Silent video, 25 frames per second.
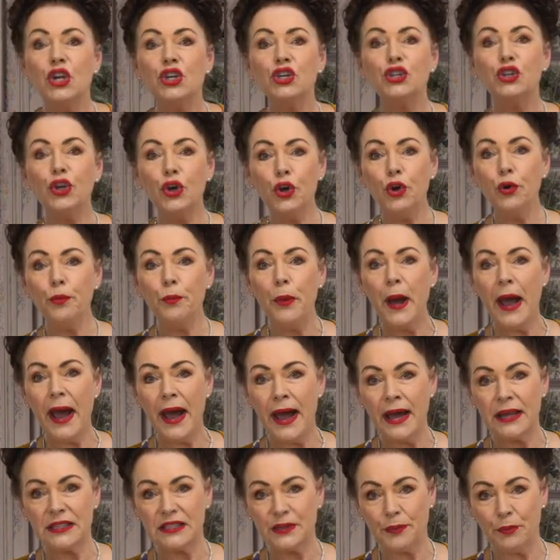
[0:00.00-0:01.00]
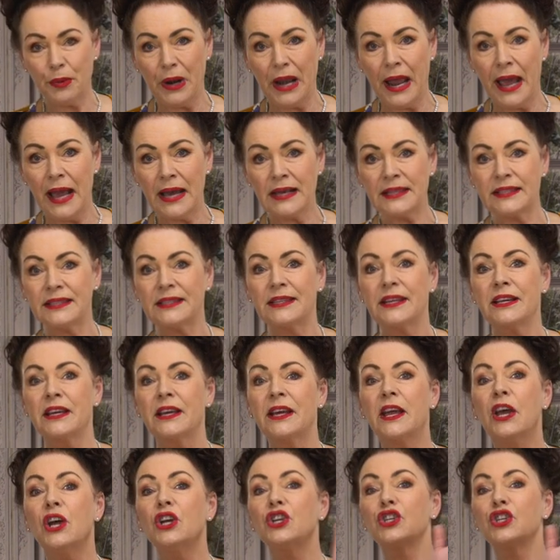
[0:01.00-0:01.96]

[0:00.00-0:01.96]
2 parts plaster